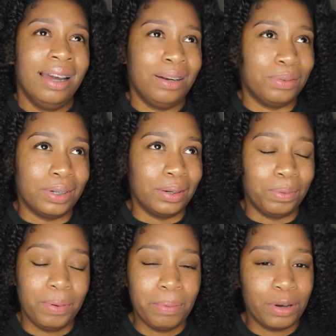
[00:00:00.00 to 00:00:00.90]
I don't
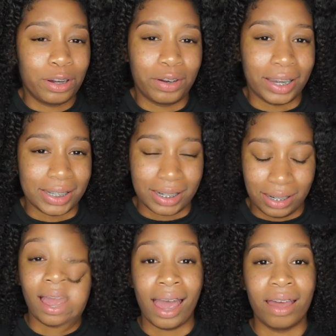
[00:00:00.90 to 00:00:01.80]
know, people are
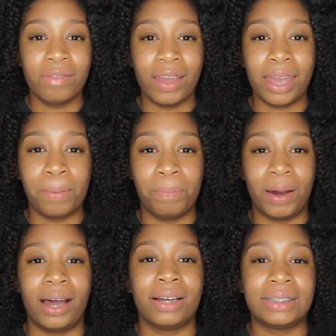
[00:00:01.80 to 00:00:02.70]
crazy. Have a
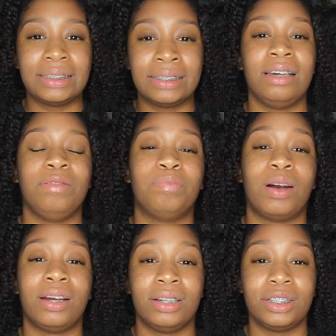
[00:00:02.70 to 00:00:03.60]
box of
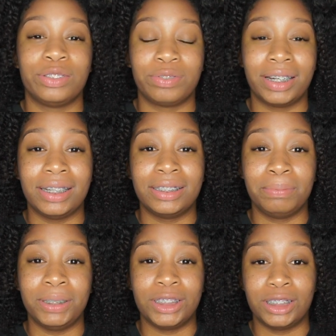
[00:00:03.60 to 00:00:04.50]
products ready to
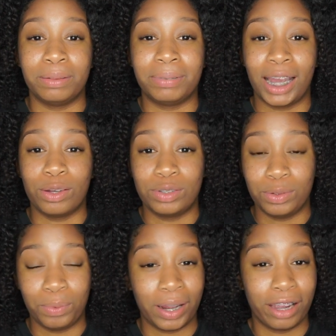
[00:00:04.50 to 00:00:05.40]
be shipped out
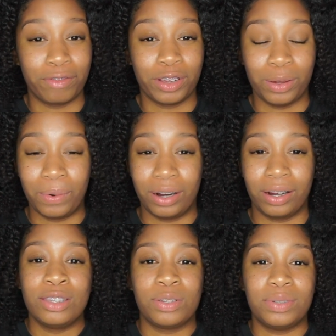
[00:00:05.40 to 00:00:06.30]
to wherever you
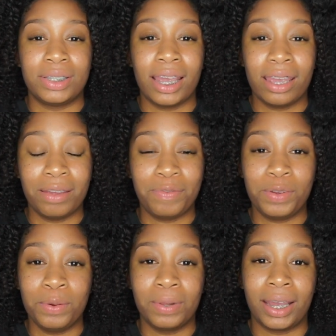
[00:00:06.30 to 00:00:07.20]
are. So say if
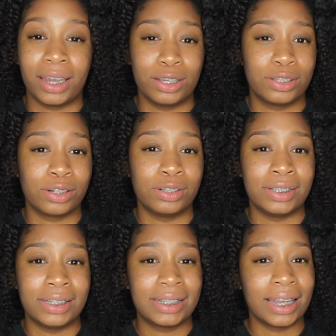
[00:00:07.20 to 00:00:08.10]
you like a
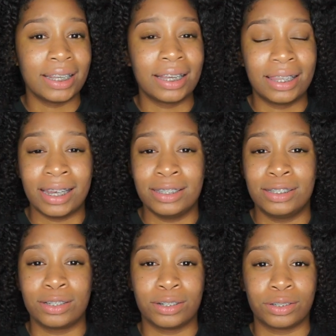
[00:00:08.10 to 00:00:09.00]
certain skin
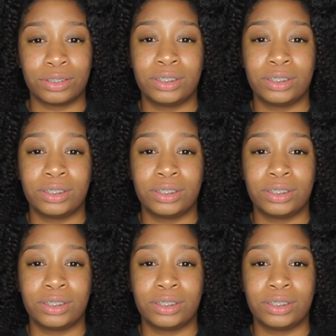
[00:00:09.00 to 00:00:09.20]
cleanser or